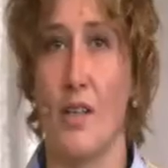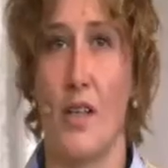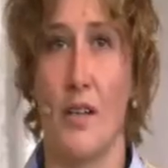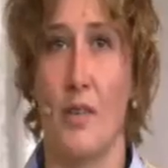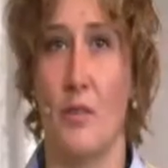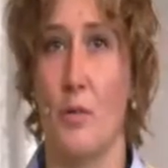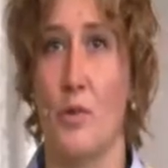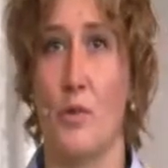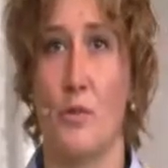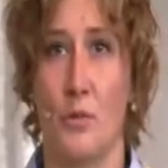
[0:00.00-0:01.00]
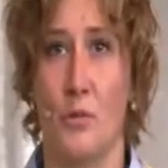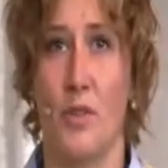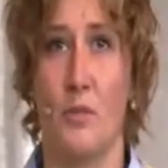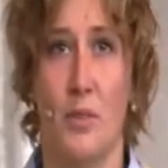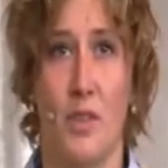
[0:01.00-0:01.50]
and heaven will
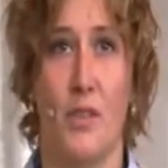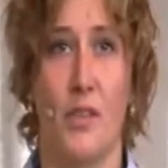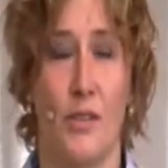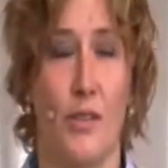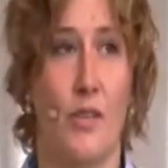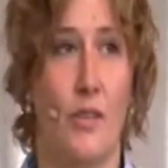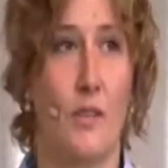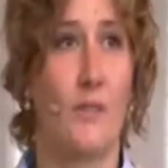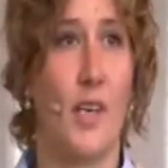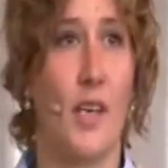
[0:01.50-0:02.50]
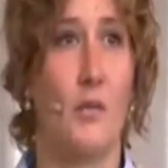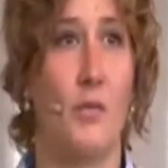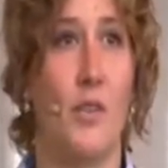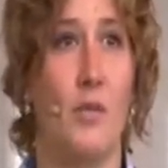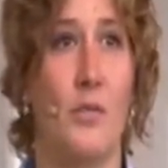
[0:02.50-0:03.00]
truly be here,
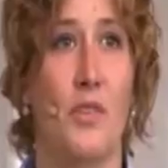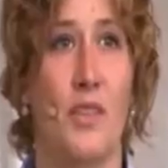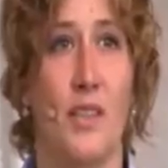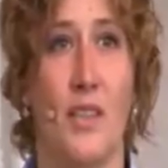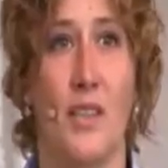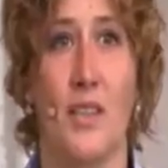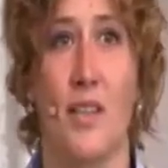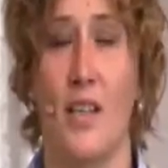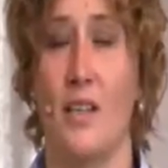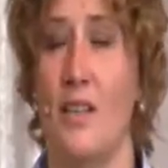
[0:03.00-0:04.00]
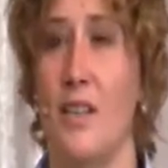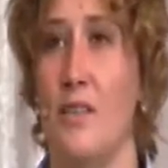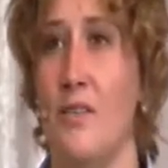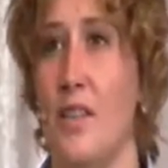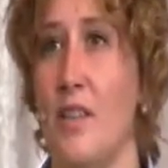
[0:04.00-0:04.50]
and we will see and
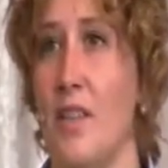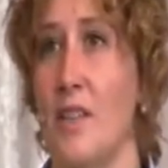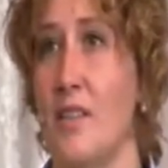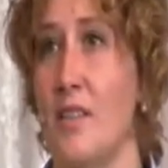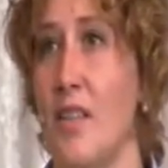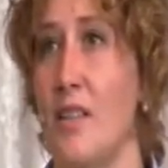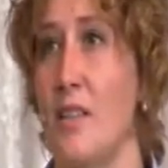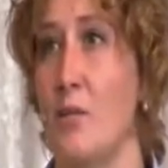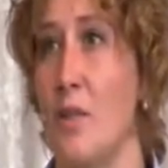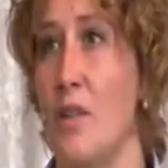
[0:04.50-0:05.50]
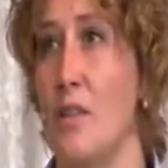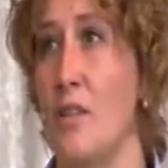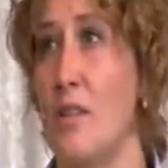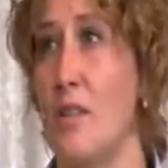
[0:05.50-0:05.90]
live in that state as well.